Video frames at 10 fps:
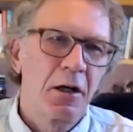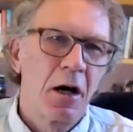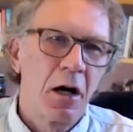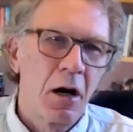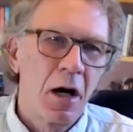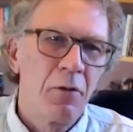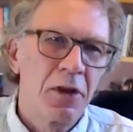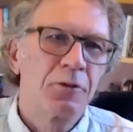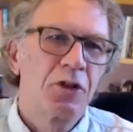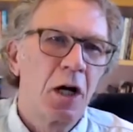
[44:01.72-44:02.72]
our heart
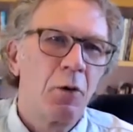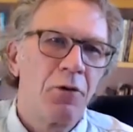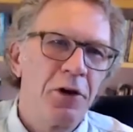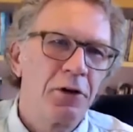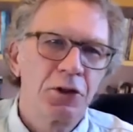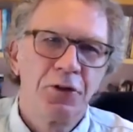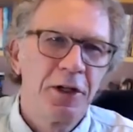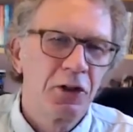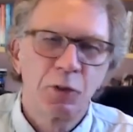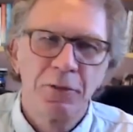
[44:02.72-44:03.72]
rhythms are with the Earth's
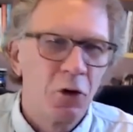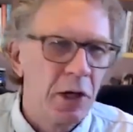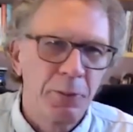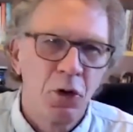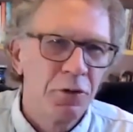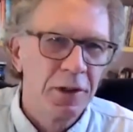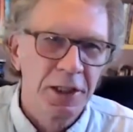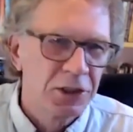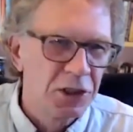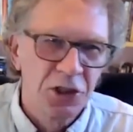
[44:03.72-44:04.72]
fields. We've already proven
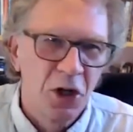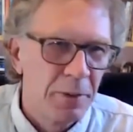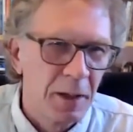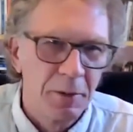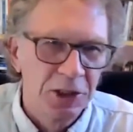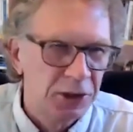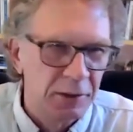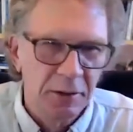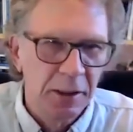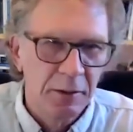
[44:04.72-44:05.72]
this. This is all published in
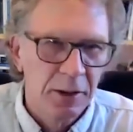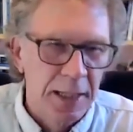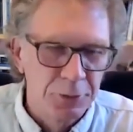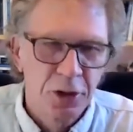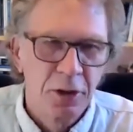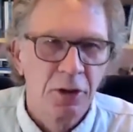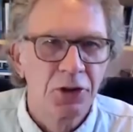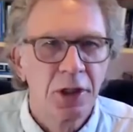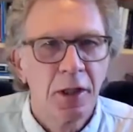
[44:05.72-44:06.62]
top journals,